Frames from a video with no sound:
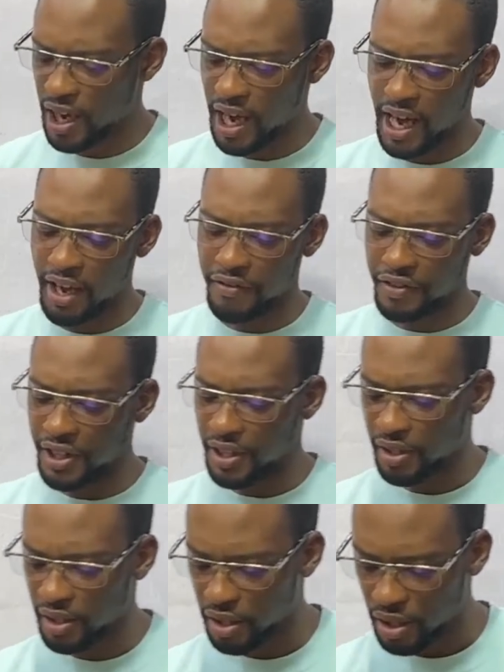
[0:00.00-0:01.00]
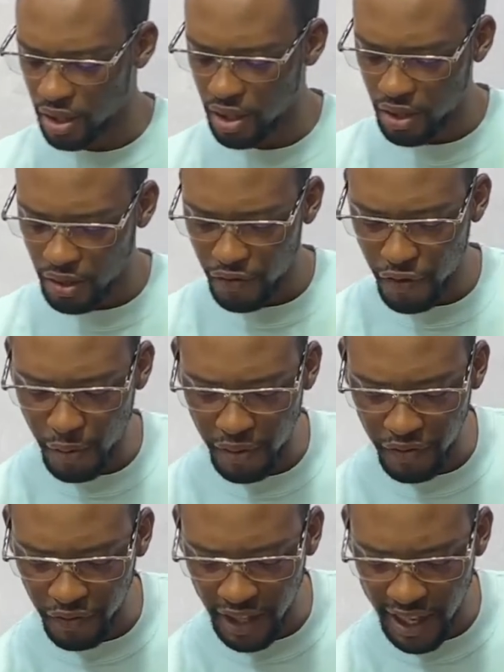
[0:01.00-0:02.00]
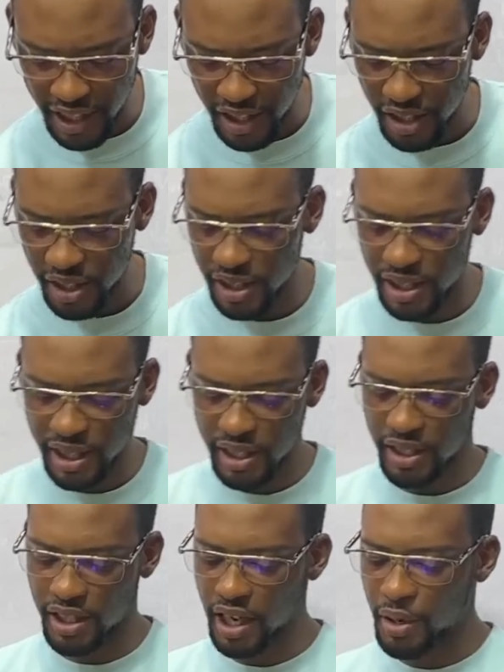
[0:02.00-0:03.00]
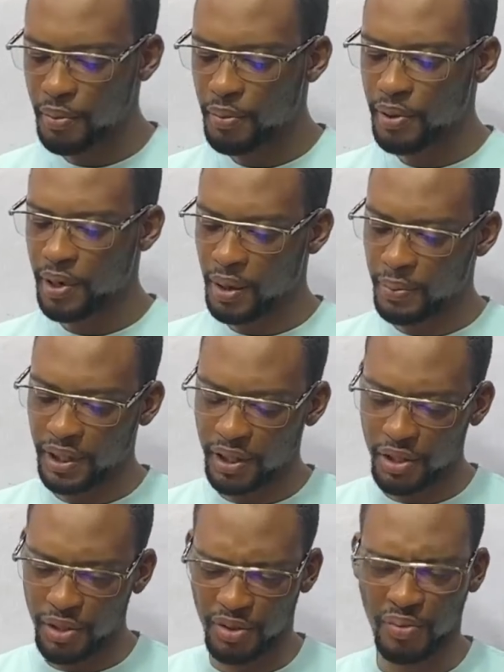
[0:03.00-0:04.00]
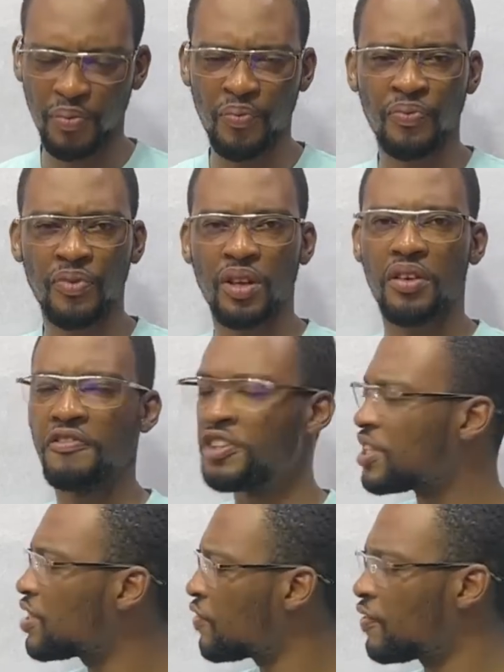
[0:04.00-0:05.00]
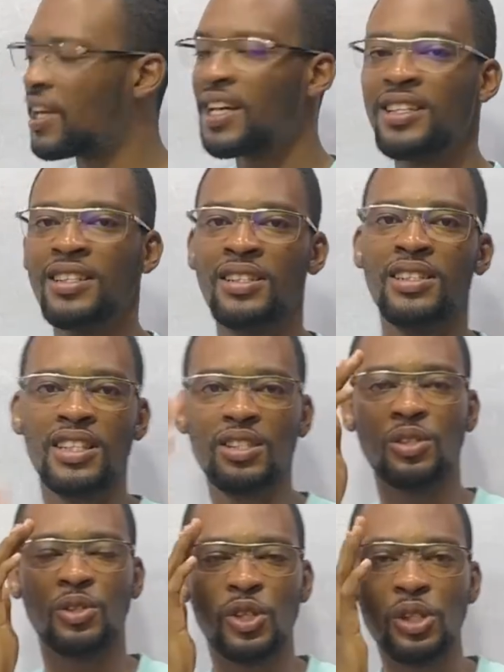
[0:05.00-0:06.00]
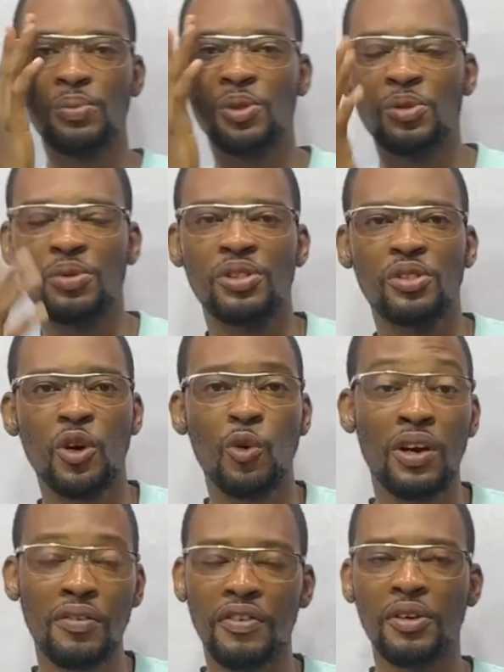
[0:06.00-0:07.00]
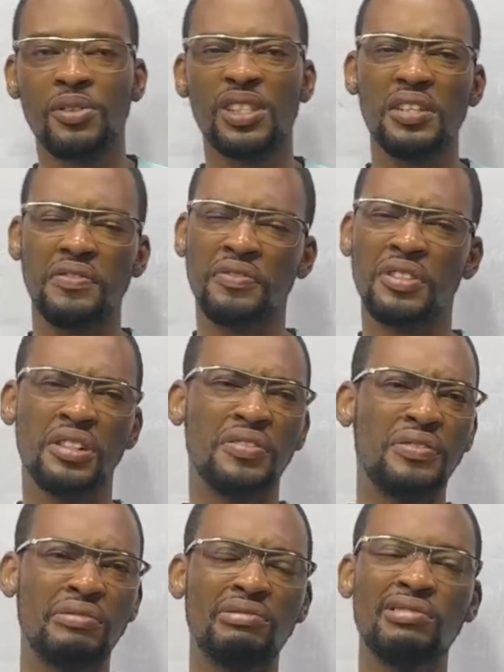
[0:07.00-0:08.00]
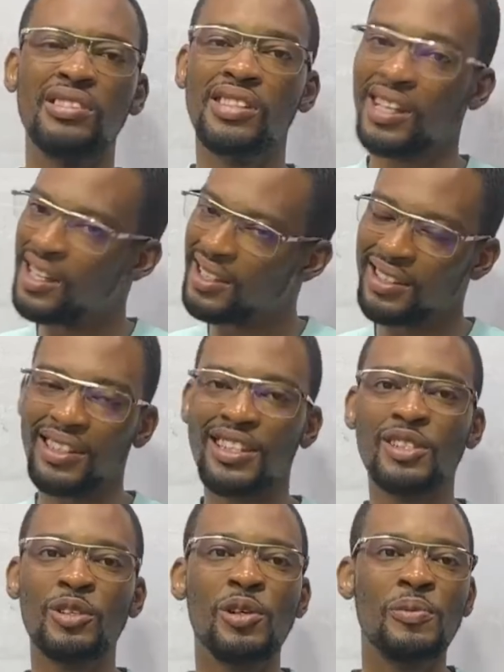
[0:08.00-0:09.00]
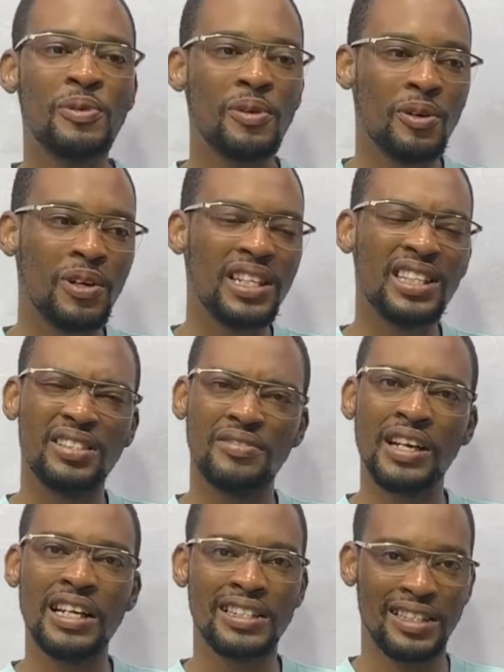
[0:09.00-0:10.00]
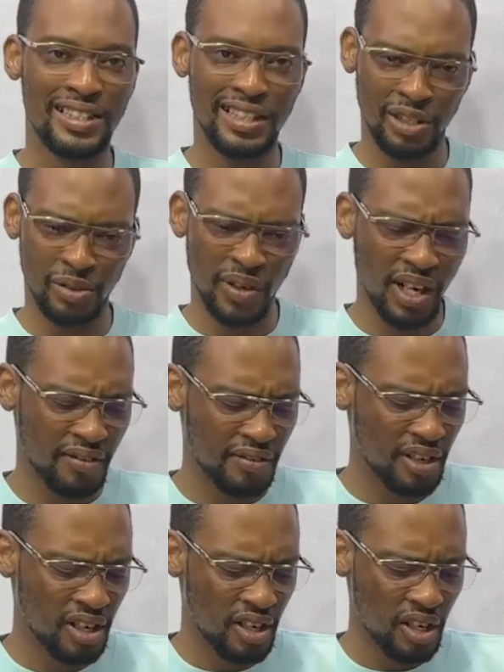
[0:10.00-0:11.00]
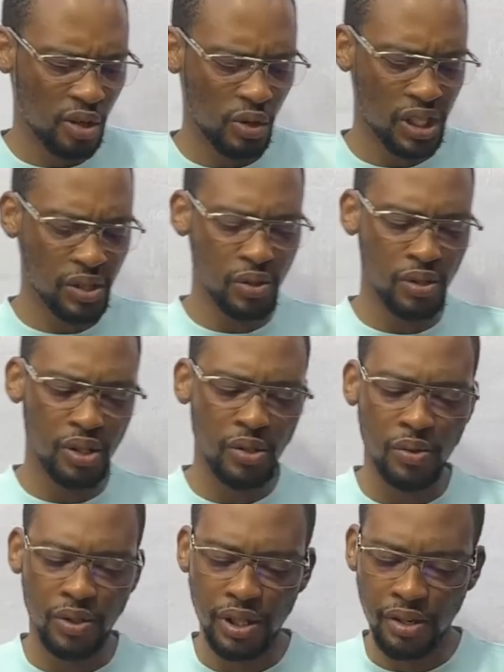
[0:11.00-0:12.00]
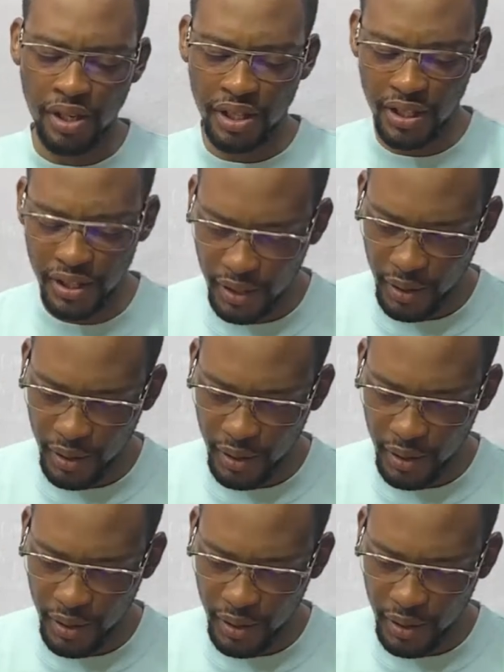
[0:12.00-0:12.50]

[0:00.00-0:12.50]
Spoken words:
I have here from the Flashlearners Jamb application. Visit flashlearners.com to install one for yourself, for your phone, desktop, or any device that you have. You are not going to regret it.